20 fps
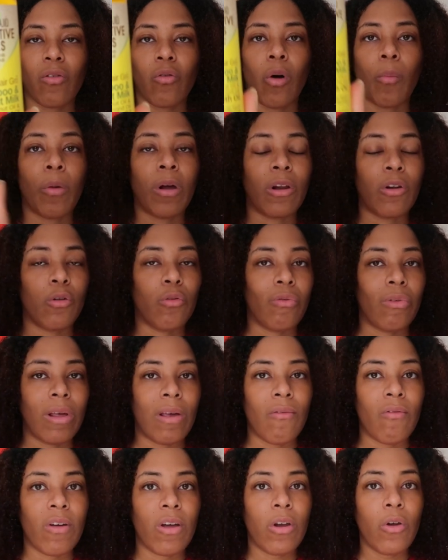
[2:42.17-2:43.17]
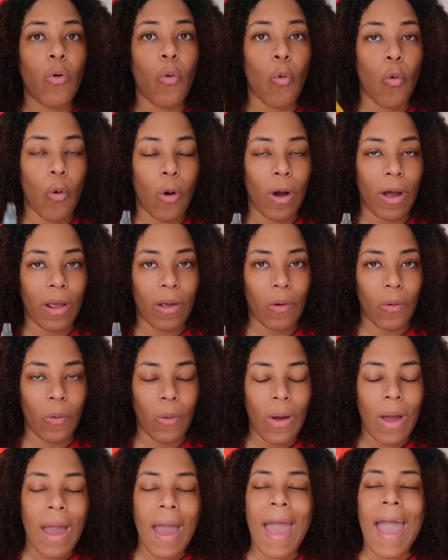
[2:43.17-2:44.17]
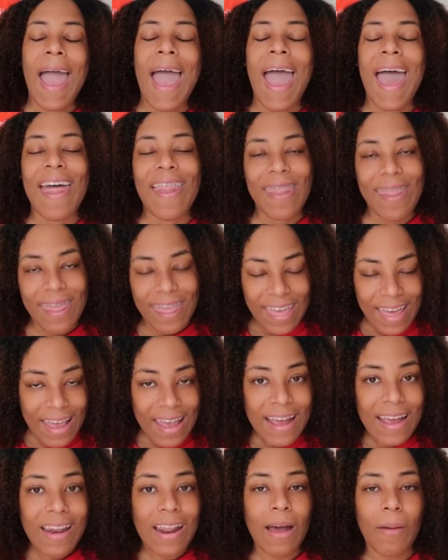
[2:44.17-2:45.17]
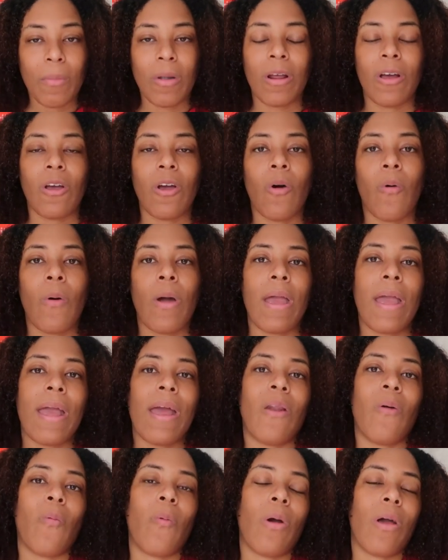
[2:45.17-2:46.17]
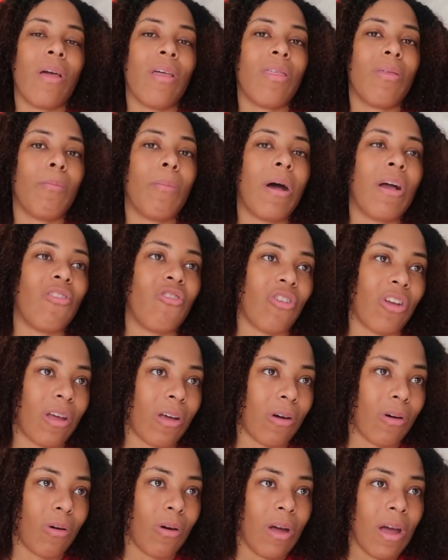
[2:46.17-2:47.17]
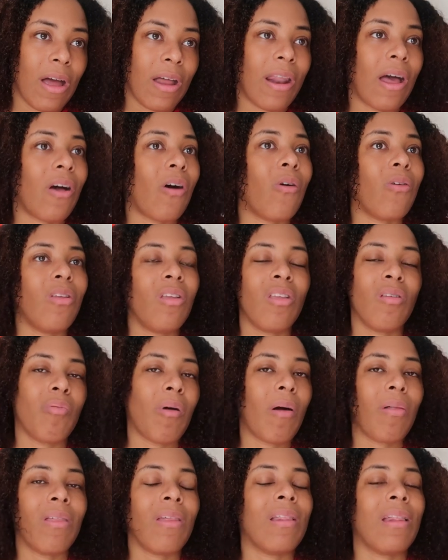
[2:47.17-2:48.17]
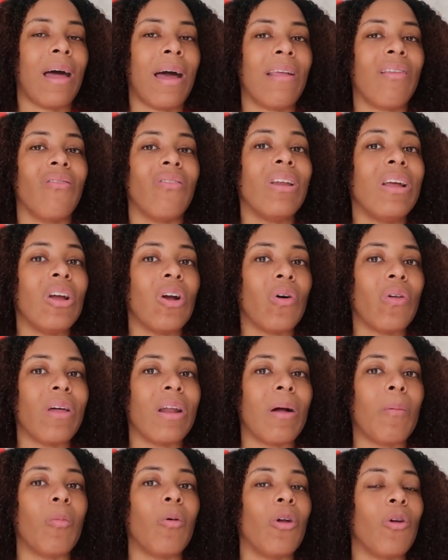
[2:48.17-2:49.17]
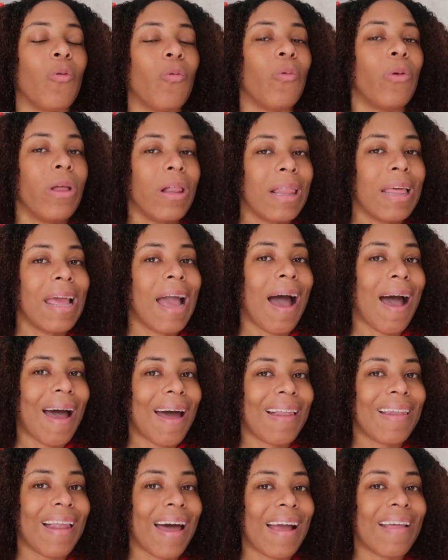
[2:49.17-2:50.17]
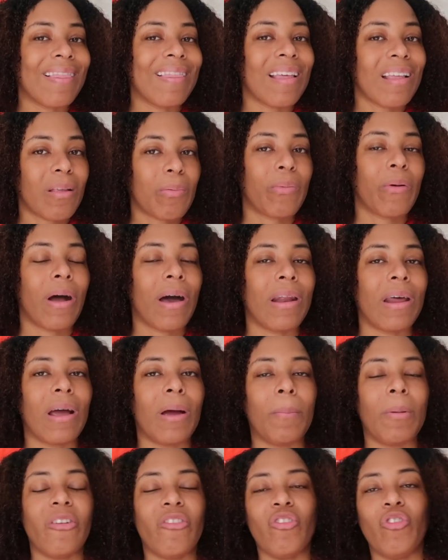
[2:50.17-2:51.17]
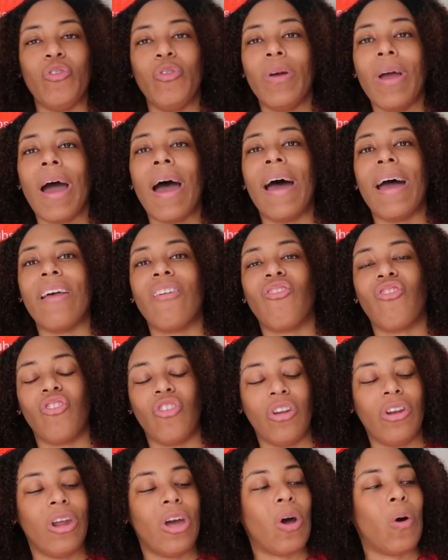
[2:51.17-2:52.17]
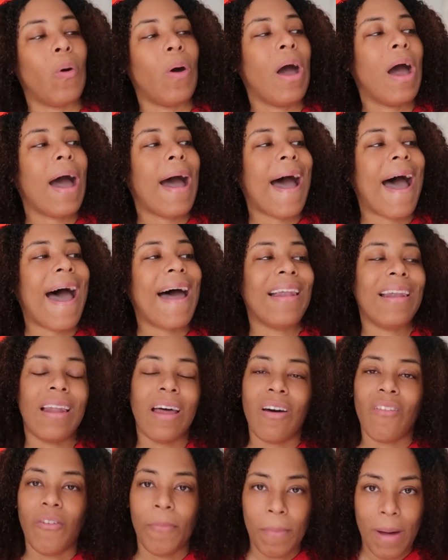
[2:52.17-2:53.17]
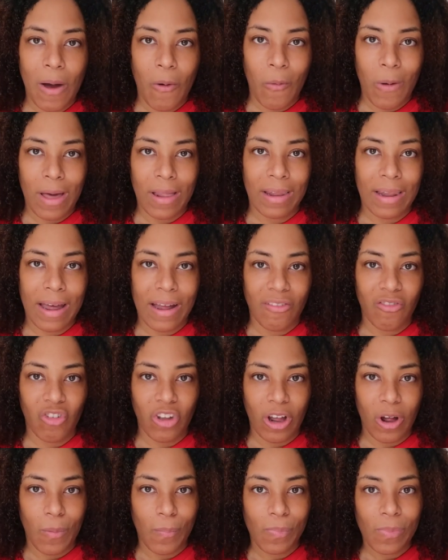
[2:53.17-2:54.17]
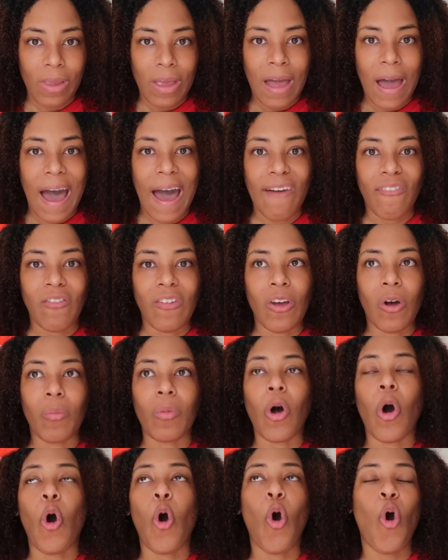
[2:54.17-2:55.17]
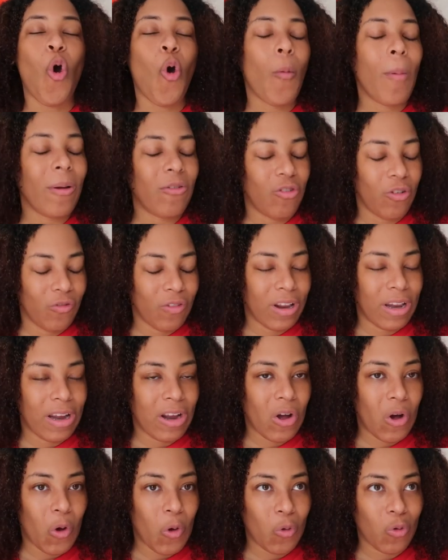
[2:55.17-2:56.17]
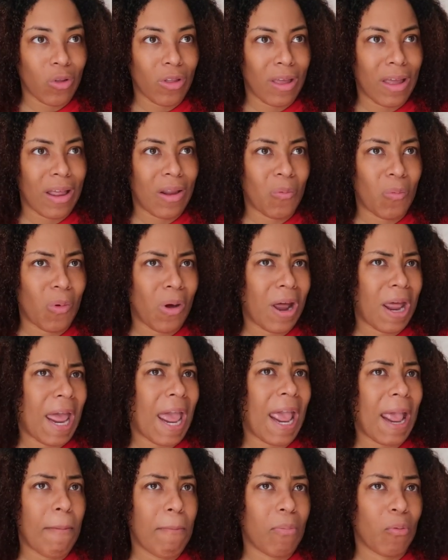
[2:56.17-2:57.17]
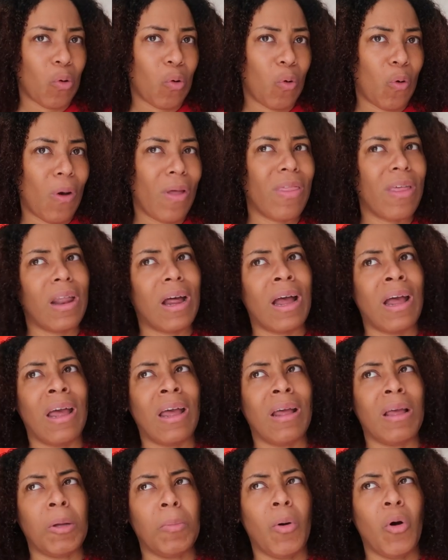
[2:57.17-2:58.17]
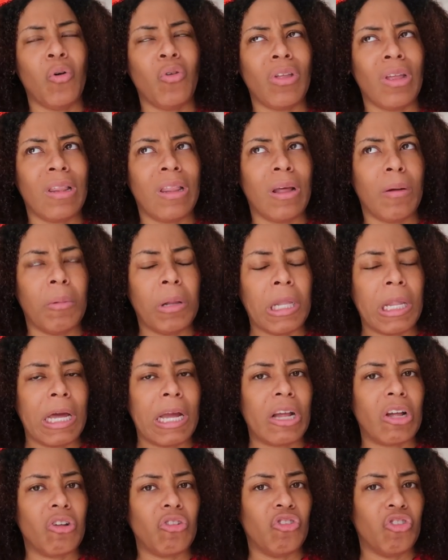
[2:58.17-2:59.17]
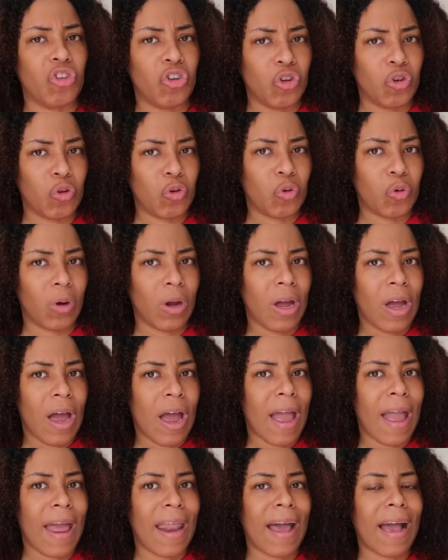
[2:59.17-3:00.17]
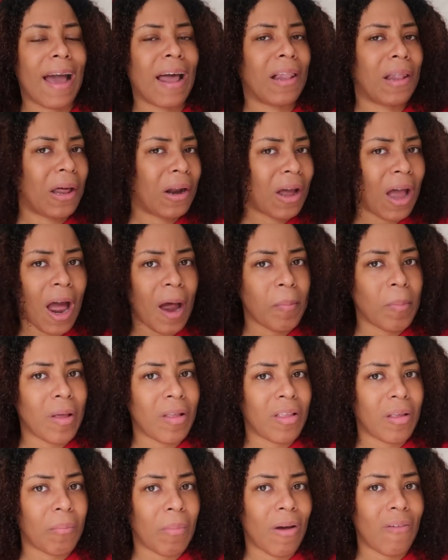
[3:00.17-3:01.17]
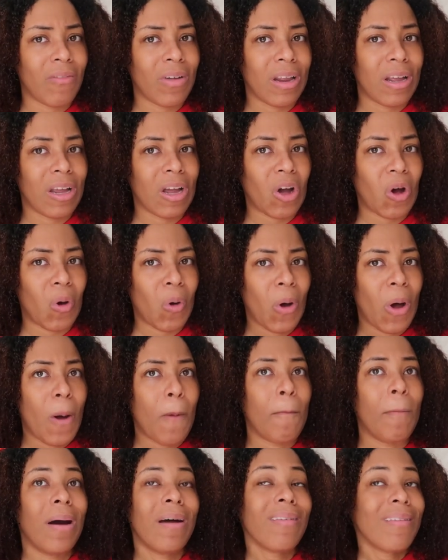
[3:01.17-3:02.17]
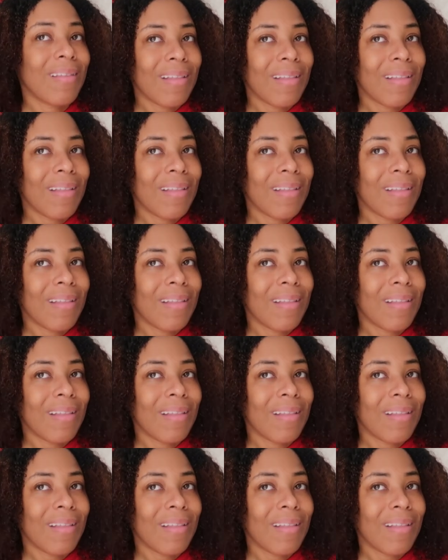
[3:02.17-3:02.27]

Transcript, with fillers: So I'm gonna do leave-in oil and then I'm gonna go in with my gel now this is probably the last video that I'm gonna really highlight this product but you guys should know I loved my wet line gel I filmed a whole bunch of videos in what April and then I posted them in like June and I got a lot of comments in my video months